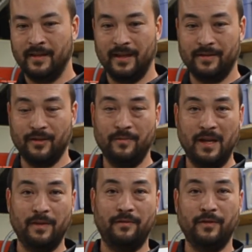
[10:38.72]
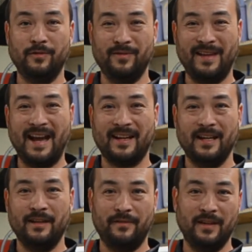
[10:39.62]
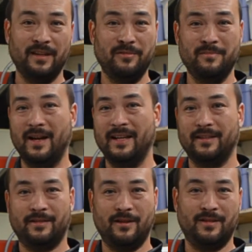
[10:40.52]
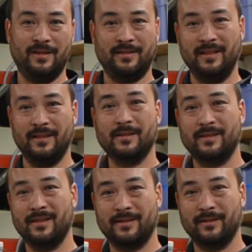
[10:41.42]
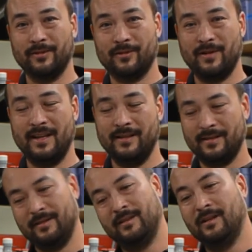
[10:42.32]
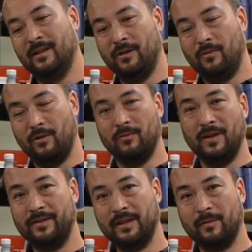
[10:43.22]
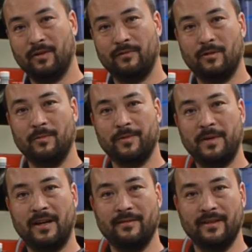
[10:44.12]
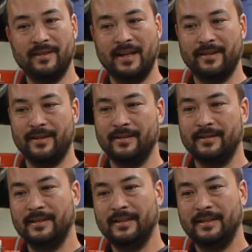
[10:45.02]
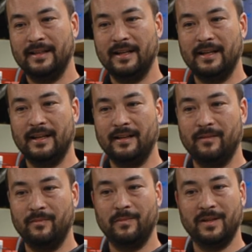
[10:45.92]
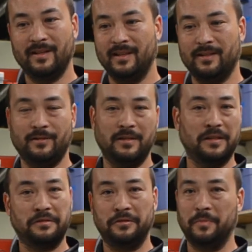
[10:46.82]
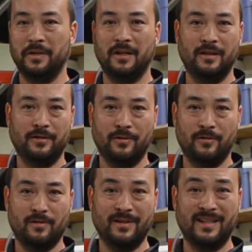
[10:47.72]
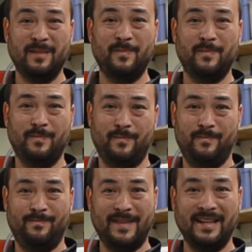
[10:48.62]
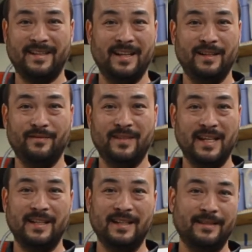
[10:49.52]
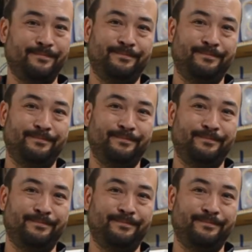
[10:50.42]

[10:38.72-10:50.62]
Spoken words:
And so maybe if you do that kind of thing, you might start to see a statistical trend where one thing performs better than the other. But unless you're like super hardcore and keep that kind of data,